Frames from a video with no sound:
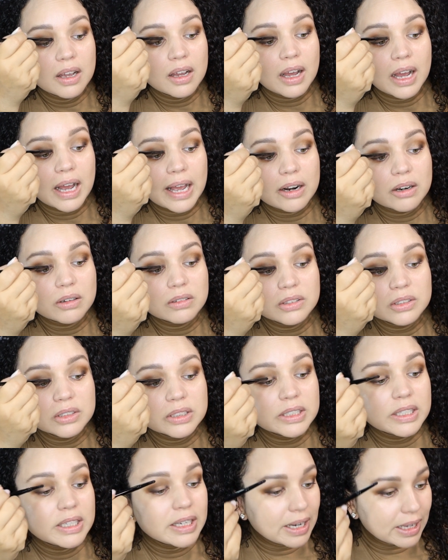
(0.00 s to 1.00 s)
I don't
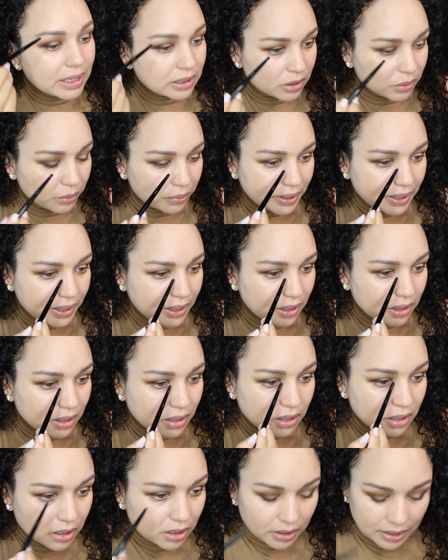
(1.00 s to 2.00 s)
usually like the way
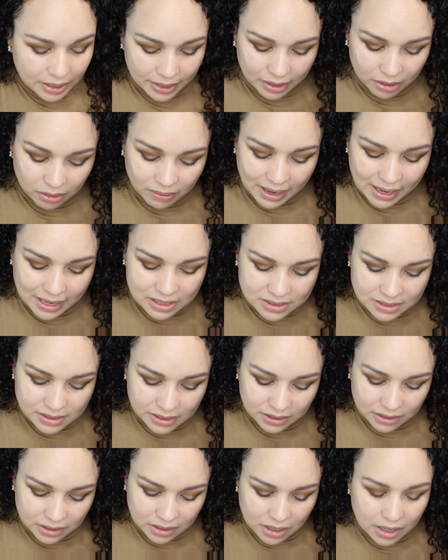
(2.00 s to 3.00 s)
halo eyes
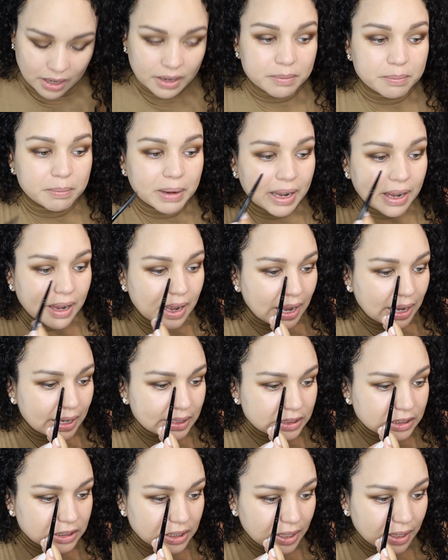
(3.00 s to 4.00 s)
look on my eye
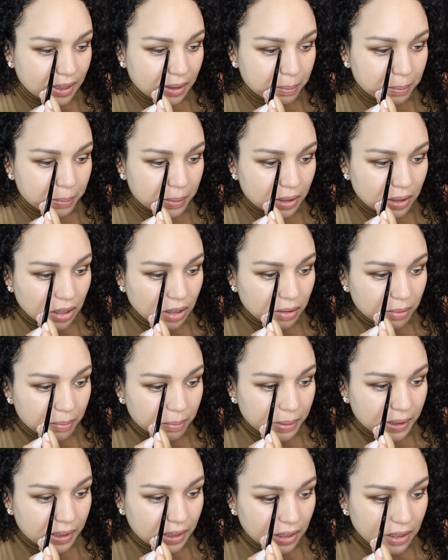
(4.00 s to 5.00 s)
shape,
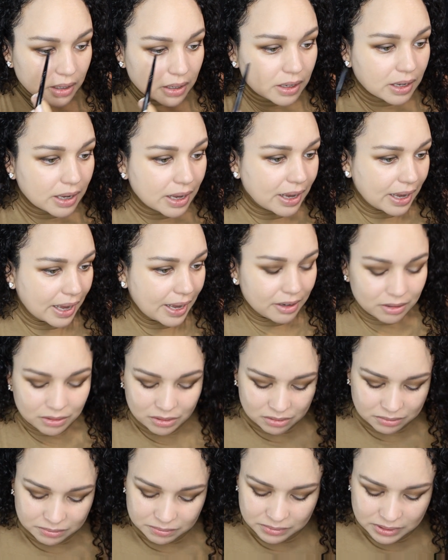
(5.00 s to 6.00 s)
but I don't
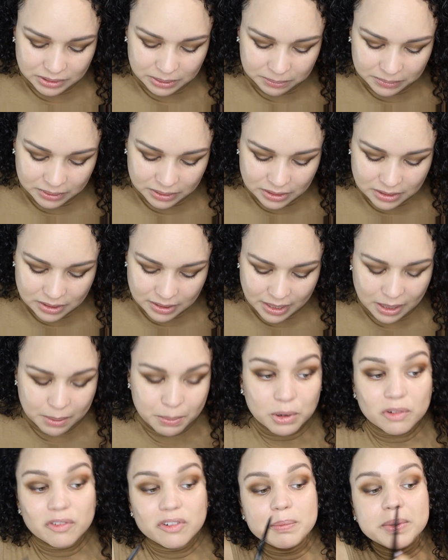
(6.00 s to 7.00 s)
know, something just came
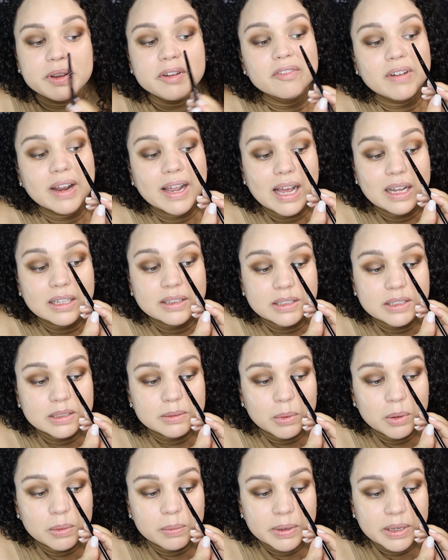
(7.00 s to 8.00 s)
over me right at this
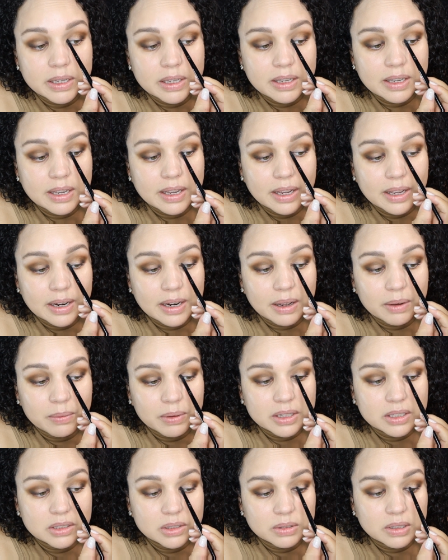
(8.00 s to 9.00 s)
moment, and I
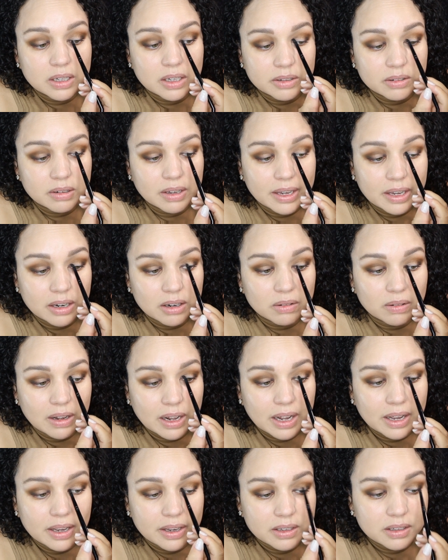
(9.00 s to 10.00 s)
want to do a little halo
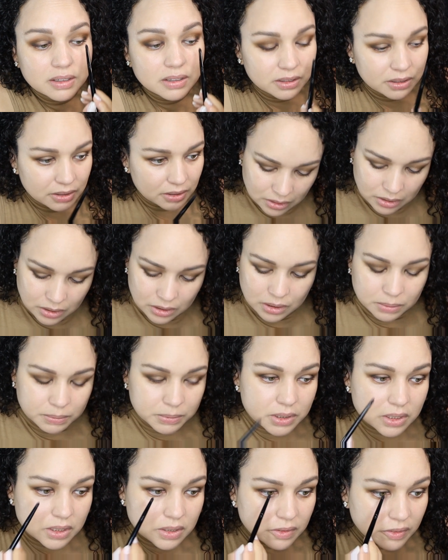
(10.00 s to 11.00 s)
eye.
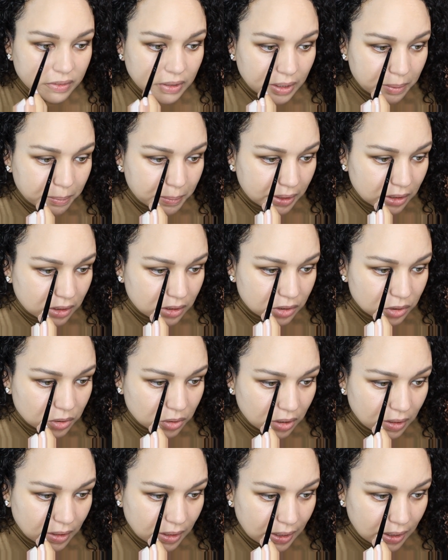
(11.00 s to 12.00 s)
Just really making
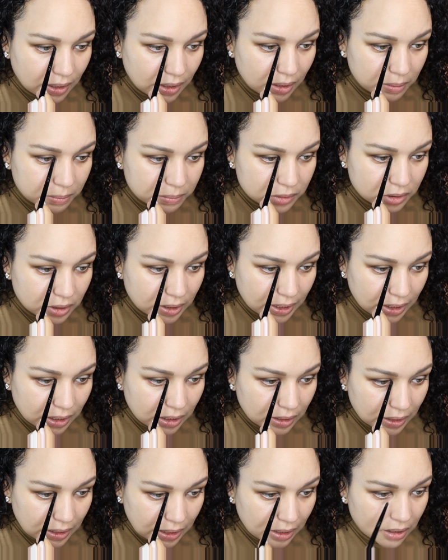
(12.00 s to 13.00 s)
sure that I'm
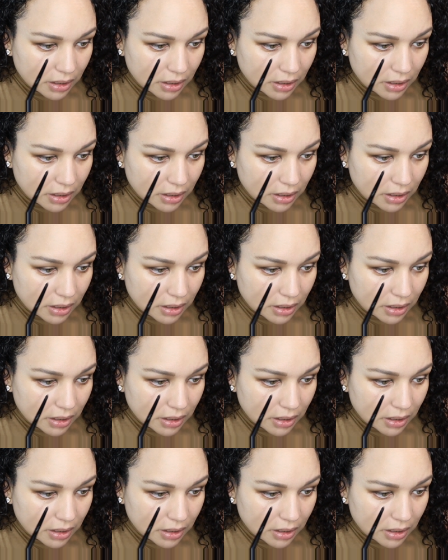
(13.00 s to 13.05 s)
dragging that